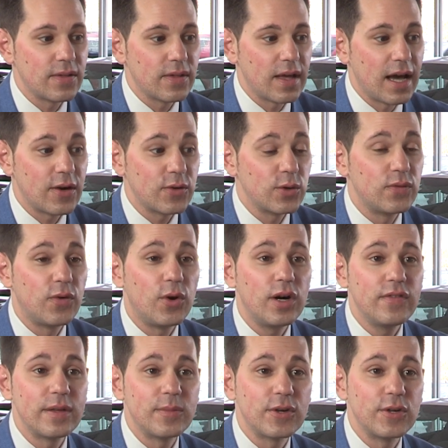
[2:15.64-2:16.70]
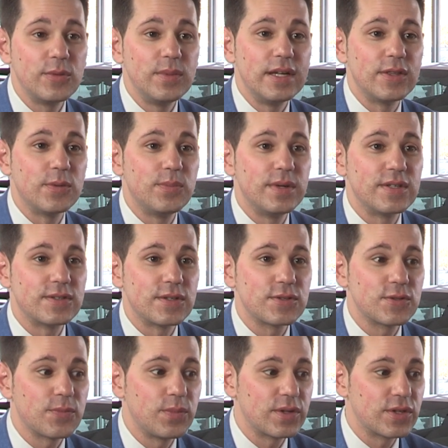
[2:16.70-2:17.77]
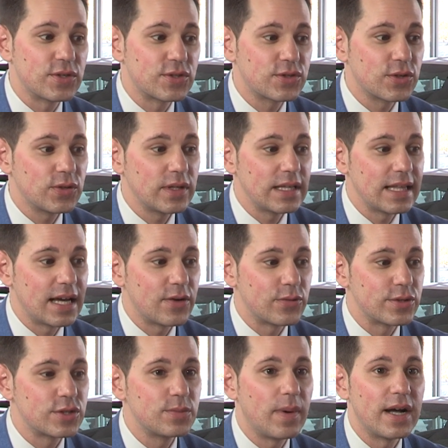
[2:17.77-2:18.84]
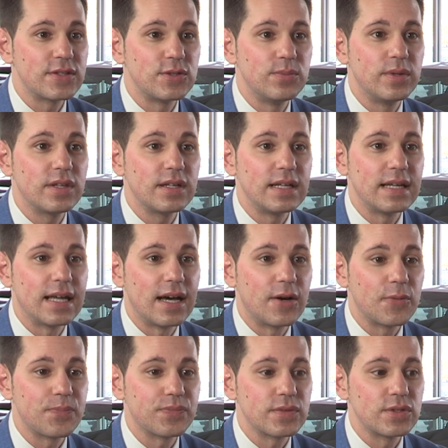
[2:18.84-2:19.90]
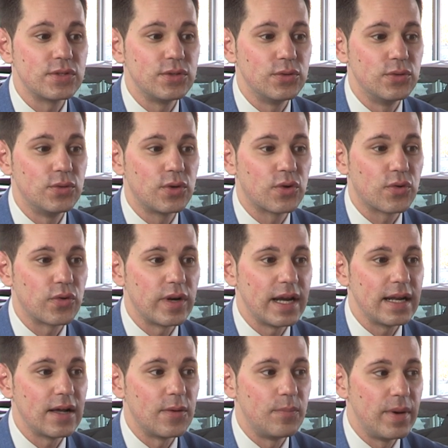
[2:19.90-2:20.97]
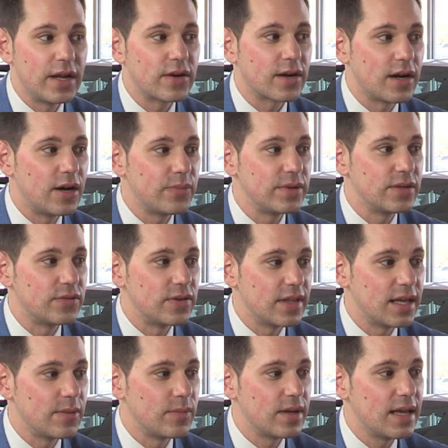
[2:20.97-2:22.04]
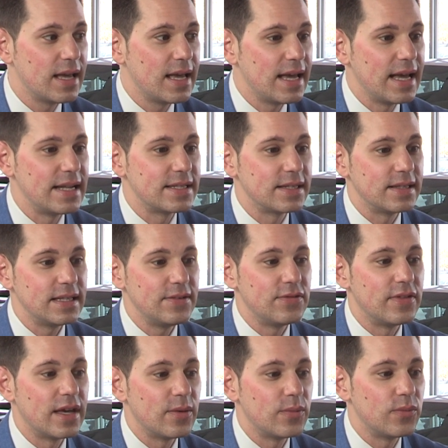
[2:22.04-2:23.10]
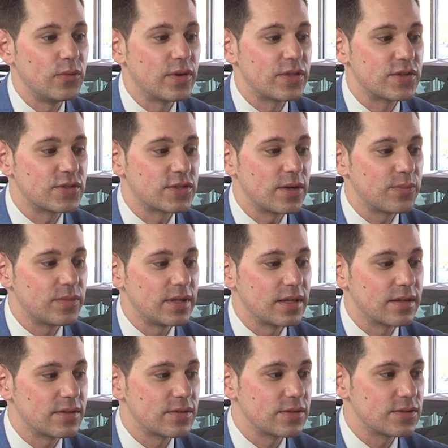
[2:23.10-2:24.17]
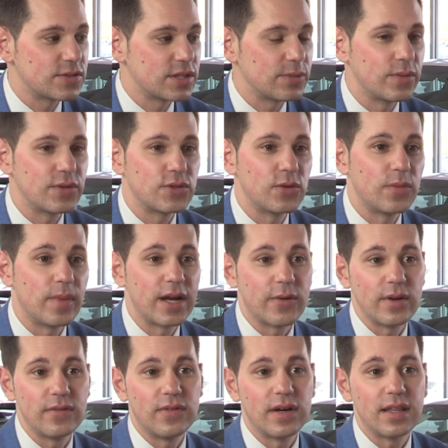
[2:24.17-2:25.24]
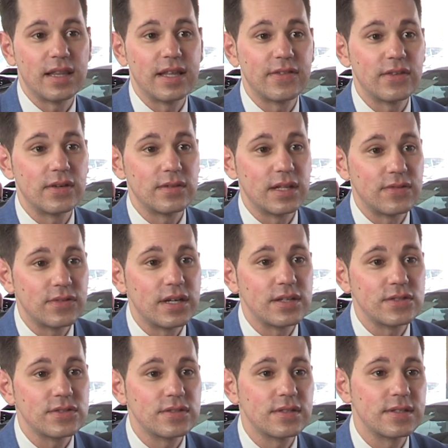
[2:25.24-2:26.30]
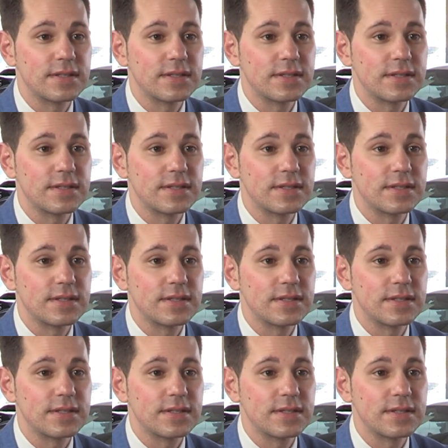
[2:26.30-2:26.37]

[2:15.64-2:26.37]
I don't know if all of them are going to be in the business, but there's certainly that responsibility now to create a better company for them and to leave them with something similar to what my grandfather left us.